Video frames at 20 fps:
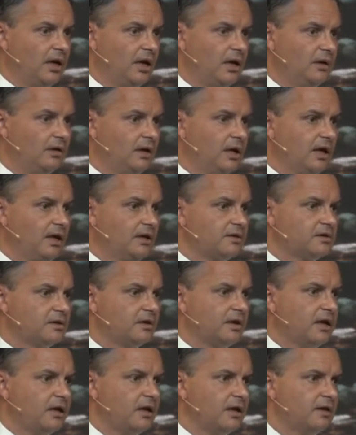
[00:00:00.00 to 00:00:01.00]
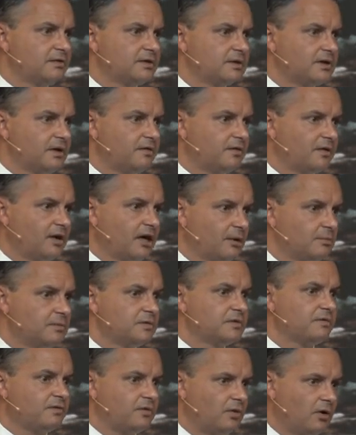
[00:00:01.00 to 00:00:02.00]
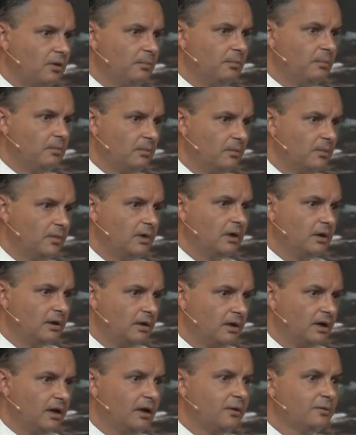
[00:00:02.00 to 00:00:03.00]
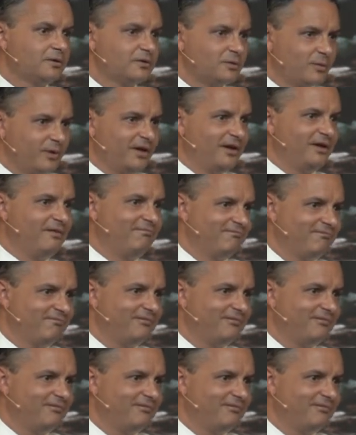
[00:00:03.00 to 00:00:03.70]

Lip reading: And so that kind of stuff comes from elsewhere.